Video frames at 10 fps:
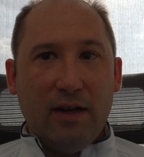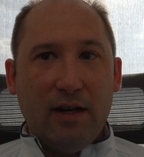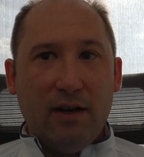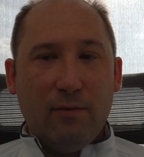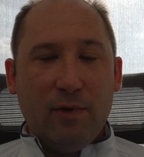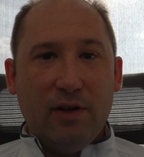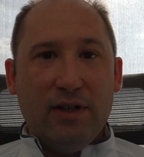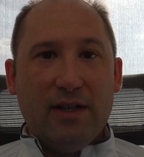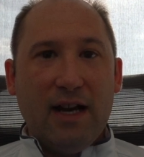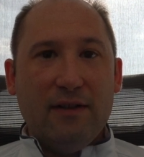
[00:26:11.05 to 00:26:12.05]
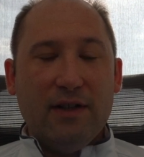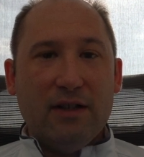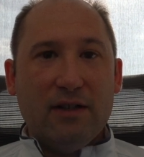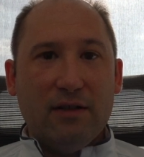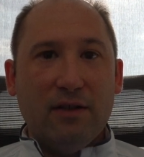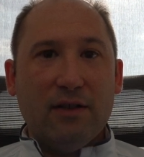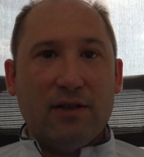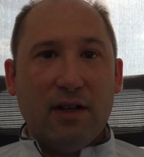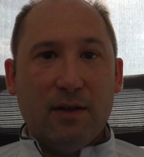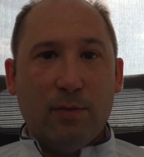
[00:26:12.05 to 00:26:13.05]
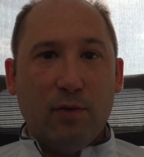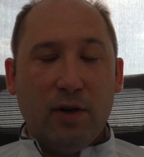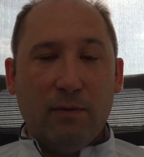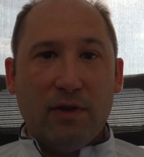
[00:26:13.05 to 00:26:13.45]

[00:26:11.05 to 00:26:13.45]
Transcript: and really dive into the starting point